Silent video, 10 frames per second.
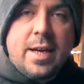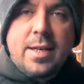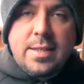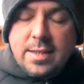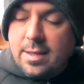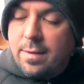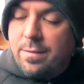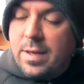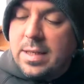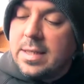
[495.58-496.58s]
the eyes
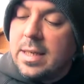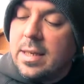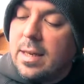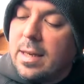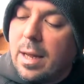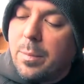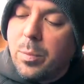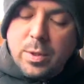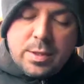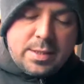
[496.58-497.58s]
facing
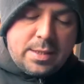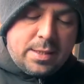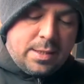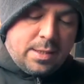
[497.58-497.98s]
upwards.